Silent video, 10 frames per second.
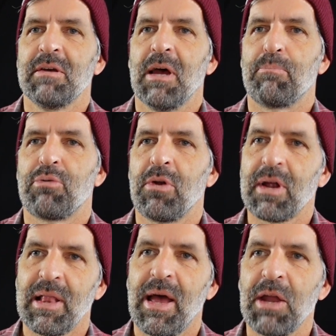a
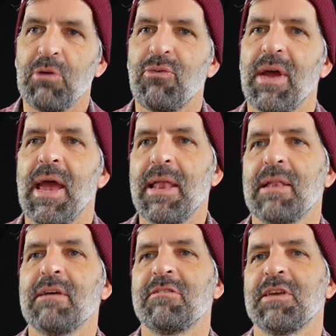product line of
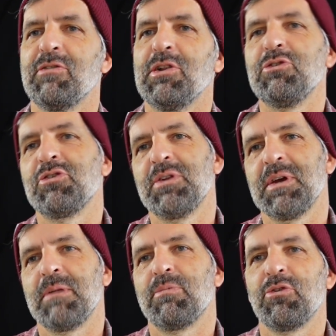endless evolution
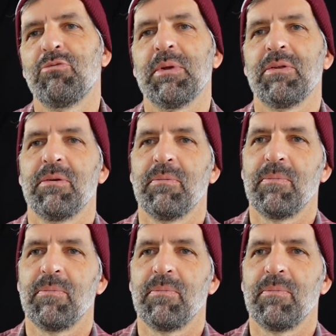and improvement.